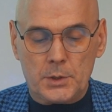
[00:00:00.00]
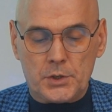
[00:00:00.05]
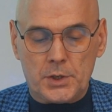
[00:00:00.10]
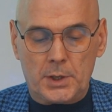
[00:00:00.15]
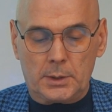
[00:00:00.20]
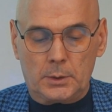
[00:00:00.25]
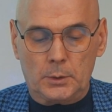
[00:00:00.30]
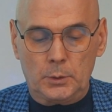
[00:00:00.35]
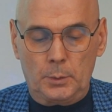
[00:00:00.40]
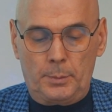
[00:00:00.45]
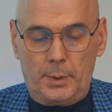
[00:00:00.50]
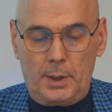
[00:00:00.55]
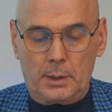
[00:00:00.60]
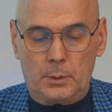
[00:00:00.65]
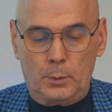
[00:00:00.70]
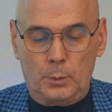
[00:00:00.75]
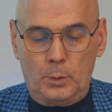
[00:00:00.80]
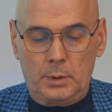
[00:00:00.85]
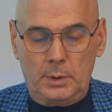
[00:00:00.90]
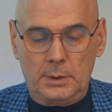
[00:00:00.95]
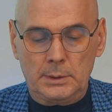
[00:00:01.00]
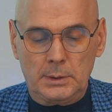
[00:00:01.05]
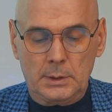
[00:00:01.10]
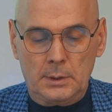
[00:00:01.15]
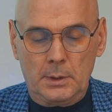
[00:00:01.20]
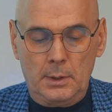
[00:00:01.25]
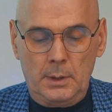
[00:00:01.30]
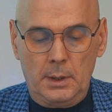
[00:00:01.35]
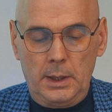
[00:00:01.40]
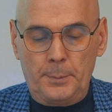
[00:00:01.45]
but is a spontaneous
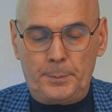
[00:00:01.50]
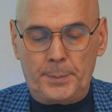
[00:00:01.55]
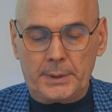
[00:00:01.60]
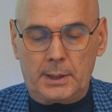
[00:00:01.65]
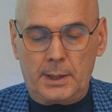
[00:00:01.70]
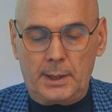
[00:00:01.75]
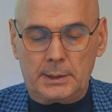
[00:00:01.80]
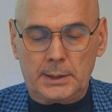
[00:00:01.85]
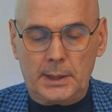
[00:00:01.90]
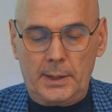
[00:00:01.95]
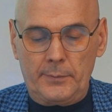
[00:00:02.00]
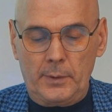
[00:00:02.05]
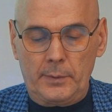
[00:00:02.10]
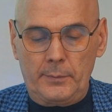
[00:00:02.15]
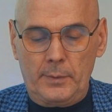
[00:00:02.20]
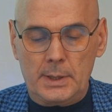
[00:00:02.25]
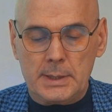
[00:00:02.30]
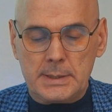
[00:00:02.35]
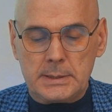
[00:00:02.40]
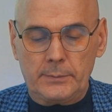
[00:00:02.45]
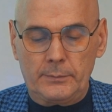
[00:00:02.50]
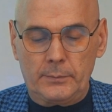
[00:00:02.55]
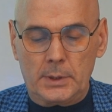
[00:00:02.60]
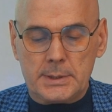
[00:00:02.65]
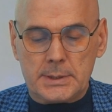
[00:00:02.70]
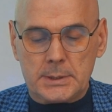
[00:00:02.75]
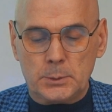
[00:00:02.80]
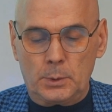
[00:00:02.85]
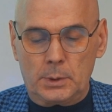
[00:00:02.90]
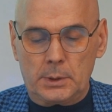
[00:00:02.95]
natural process, the roots
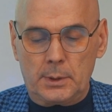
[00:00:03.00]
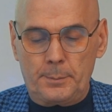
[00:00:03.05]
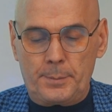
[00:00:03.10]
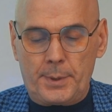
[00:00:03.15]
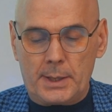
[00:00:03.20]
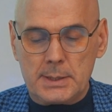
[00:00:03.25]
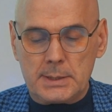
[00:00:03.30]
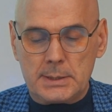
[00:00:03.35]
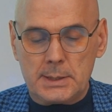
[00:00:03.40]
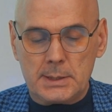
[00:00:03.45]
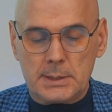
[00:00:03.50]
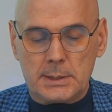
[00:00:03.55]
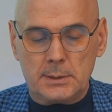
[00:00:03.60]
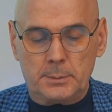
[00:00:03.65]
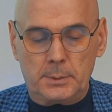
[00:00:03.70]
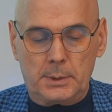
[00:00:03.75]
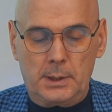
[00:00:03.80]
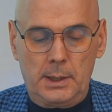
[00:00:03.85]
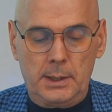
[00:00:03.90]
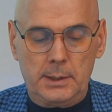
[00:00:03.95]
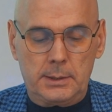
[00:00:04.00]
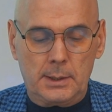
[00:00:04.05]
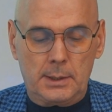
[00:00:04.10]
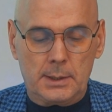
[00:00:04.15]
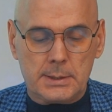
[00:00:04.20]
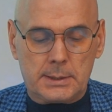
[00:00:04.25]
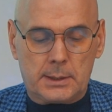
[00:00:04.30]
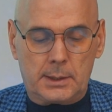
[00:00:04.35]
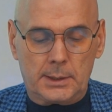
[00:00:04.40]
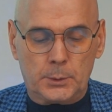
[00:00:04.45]
of which lie
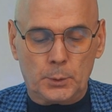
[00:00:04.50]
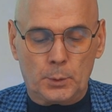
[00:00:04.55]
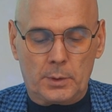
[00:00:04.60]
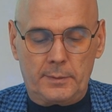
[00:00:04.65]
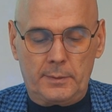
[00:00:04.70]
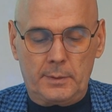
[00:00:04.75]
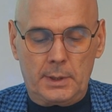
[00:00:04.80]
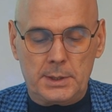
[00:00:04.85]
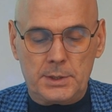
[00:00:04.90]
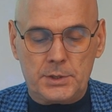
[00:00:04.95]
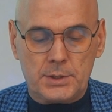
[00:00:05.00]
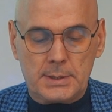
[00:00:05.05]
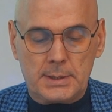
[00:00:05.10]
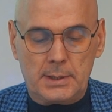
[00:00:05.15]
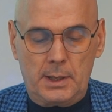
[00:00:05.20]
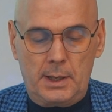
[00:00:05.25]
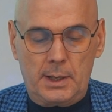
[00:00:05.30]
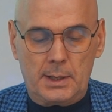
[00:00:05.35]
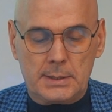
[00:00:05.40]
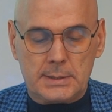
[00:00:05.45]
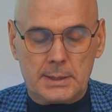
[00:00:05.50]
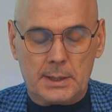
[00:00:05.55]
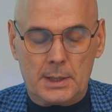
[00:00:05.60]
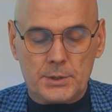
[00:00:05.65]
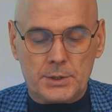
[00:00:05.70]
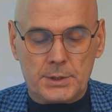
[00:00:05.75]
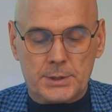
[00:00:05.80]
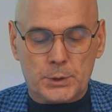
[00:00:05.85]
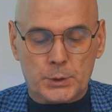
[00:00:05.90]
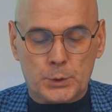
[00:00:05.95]
deep and were prepared by
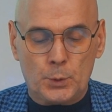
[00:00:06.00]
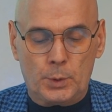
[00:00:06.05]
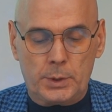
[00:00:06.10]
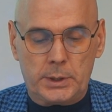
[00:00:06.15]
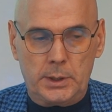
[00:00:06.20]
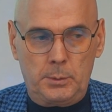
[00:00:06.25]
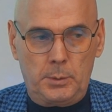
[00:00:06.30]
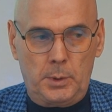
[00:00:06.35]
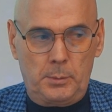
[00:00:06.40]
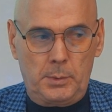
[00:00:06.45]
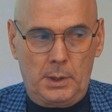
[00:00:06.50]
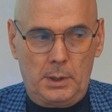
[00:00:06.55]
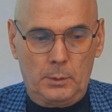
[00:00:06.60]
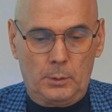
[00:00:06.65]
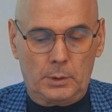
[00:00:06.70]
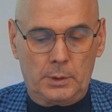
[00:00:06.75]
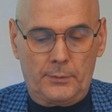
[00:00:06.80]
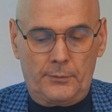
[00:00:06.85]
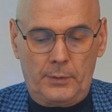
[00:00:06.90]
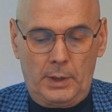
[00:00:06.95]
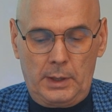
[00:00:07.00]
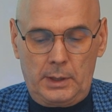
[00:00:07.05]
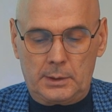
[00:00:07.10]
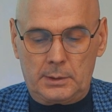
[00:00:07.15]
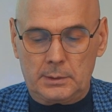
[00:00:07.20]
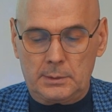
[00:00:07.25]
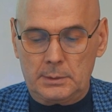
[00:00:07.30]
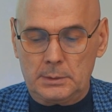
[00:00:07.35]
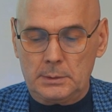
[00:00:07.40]
an evolutionary process,